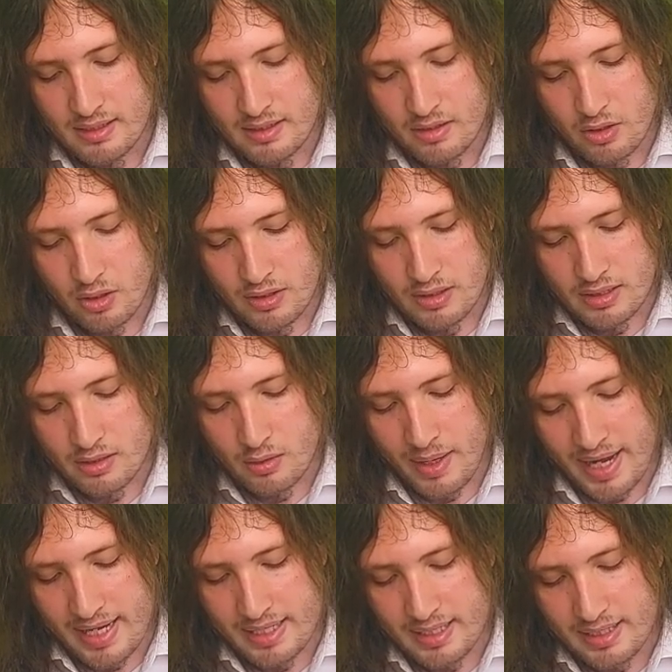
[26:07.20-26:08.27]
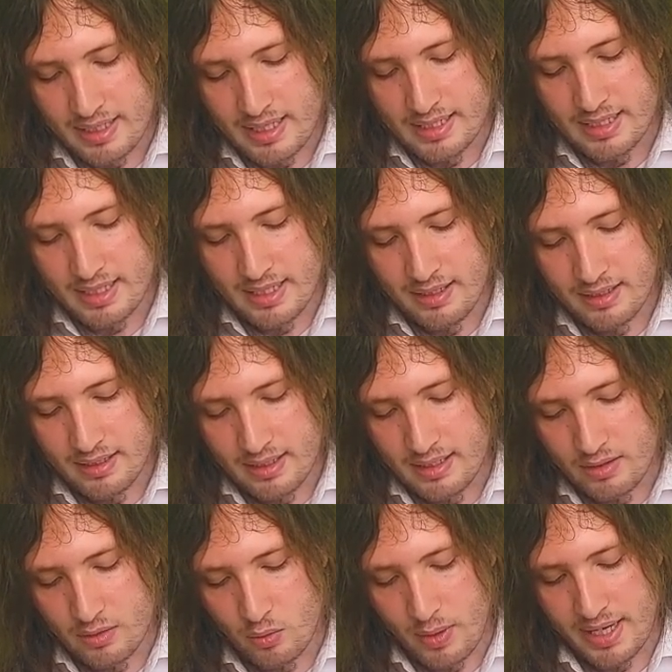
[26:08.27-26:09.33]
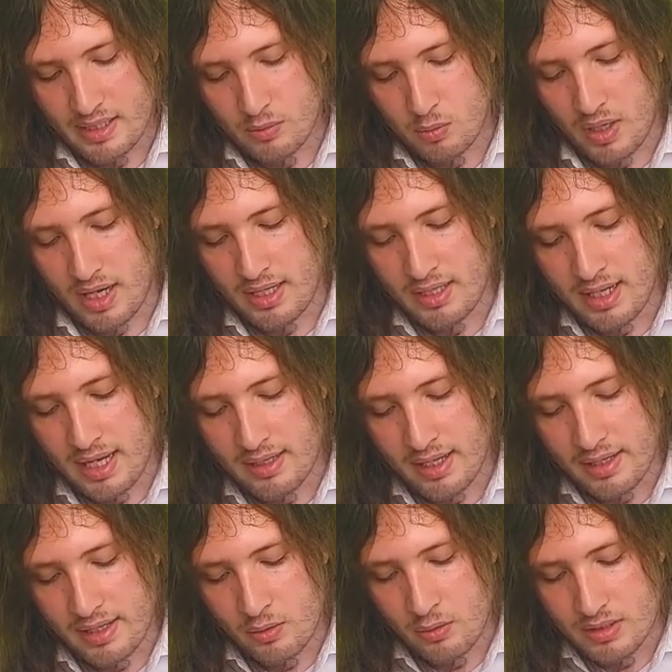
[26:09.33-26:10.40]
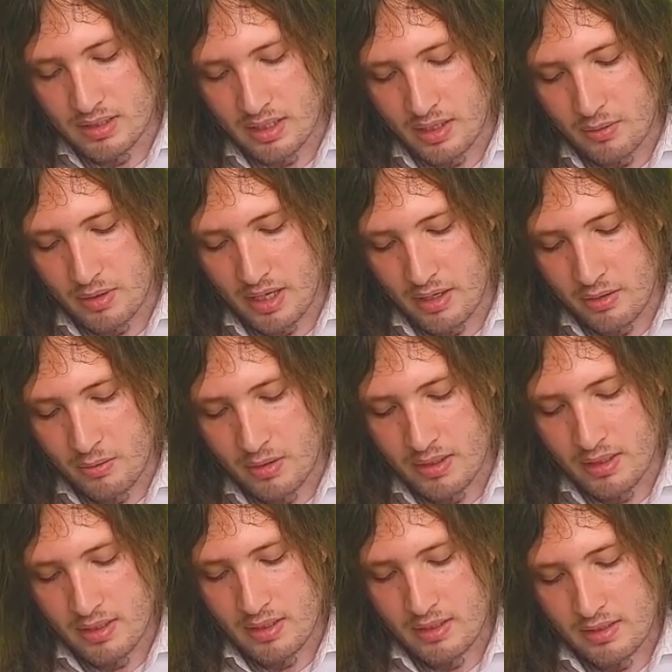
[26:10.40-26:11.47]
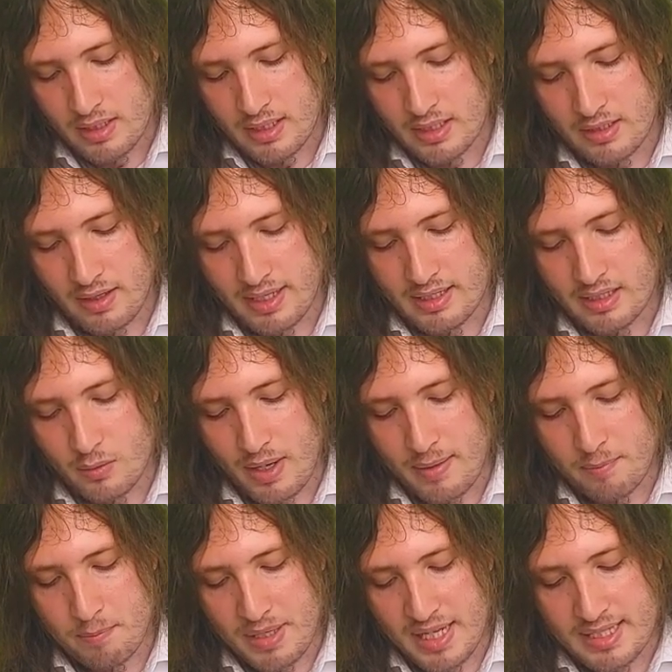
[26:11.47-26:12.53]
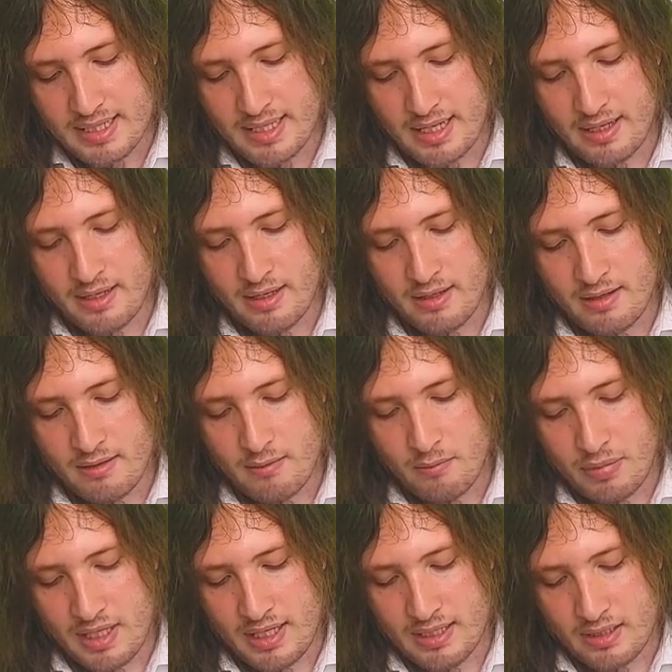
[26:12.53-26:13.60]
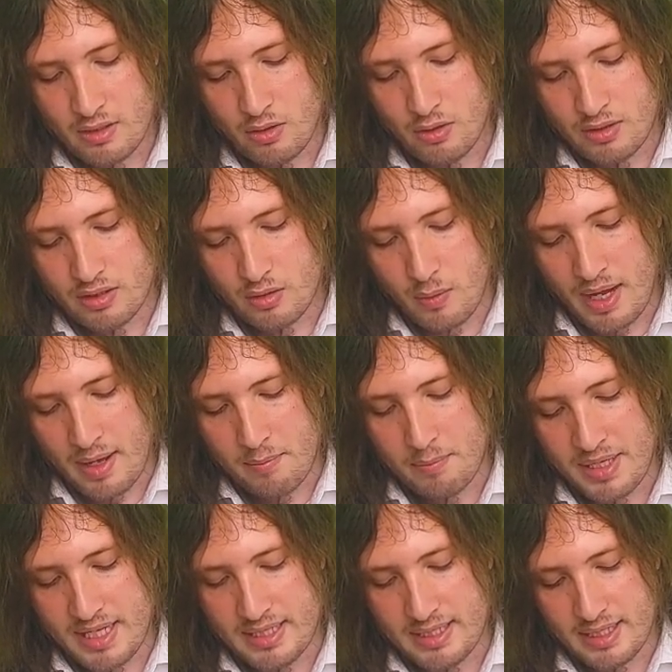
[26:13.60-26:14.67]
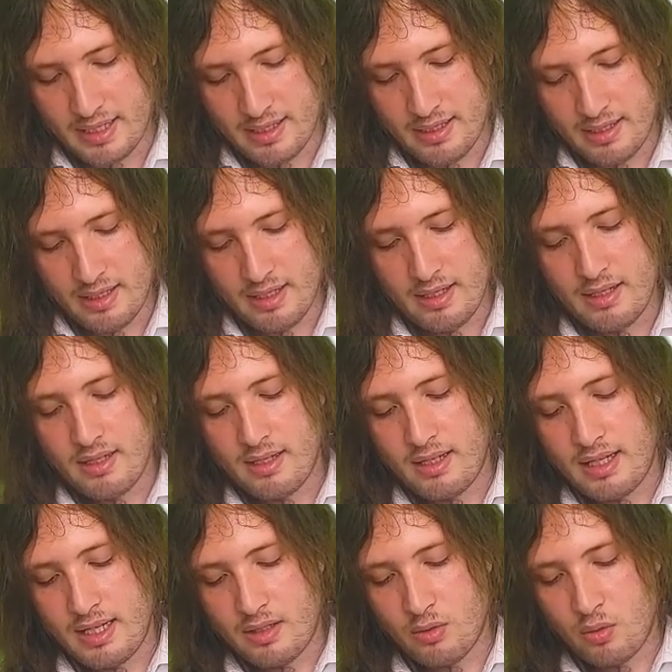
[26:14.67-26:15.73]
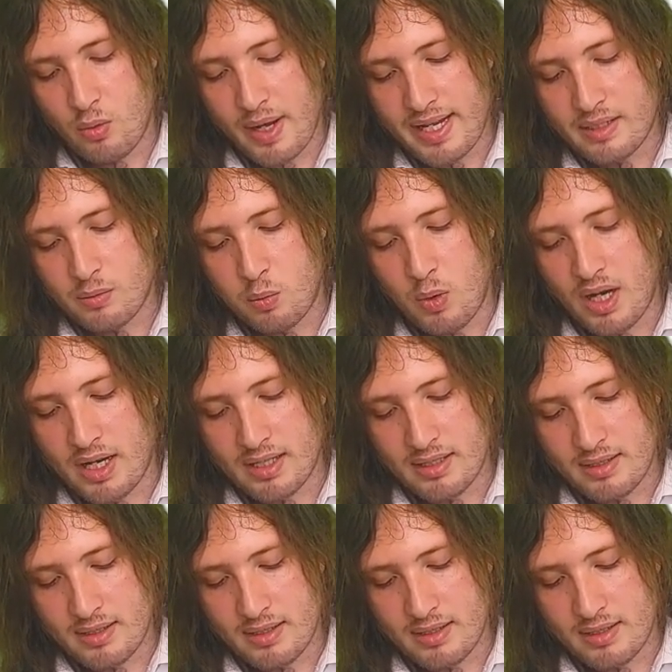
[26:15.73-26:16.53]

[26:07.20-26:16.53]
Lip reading: cos squared theta is always 1, and I also know that sine squared beta plus cos squared beta is always 1.